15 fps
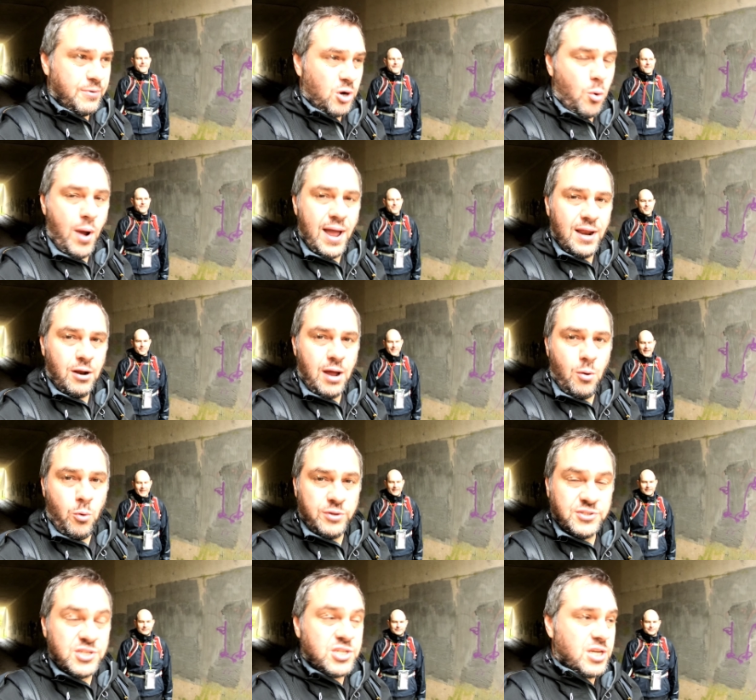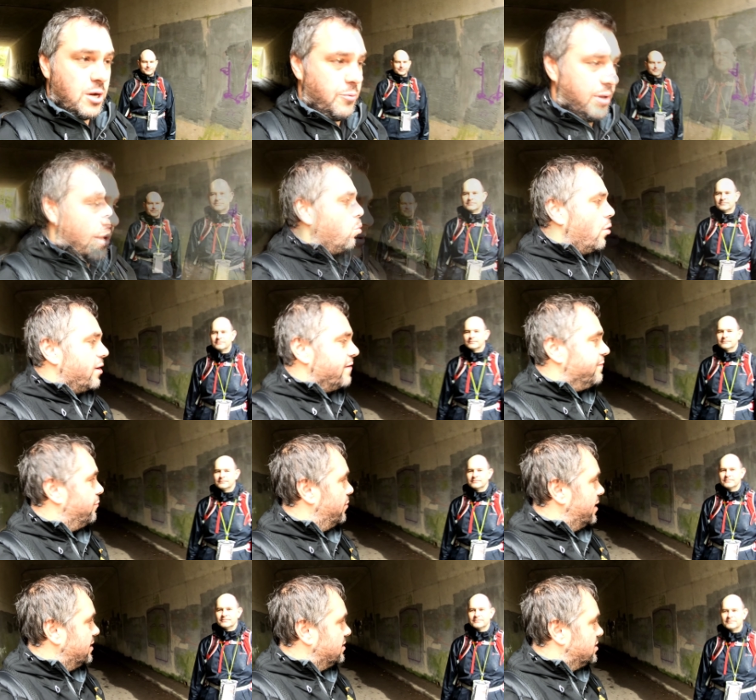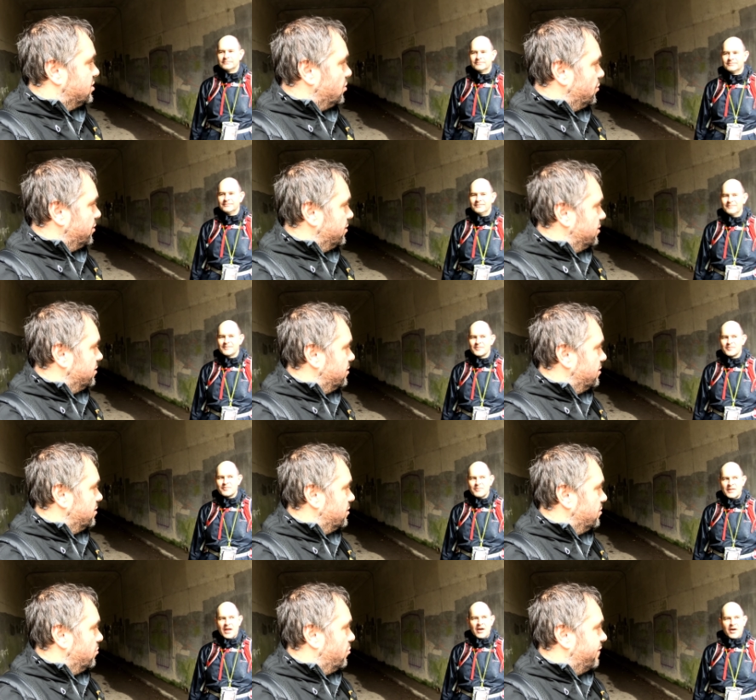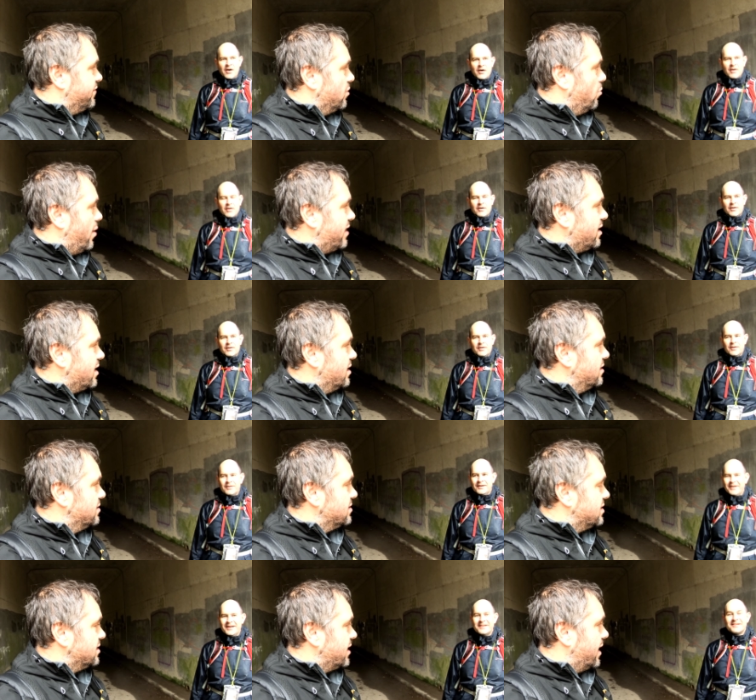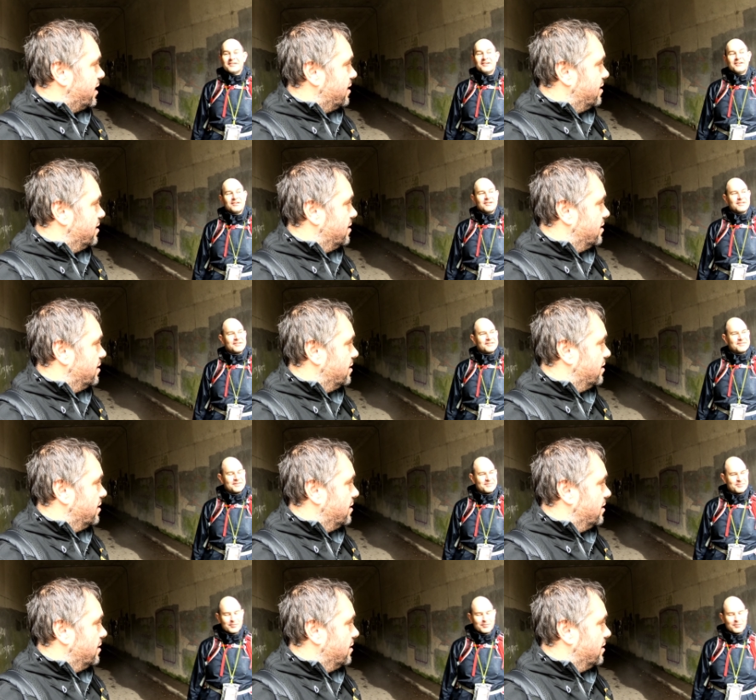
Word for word: quite a lot I want to show you. What have we done with the weather today? Yeah, we've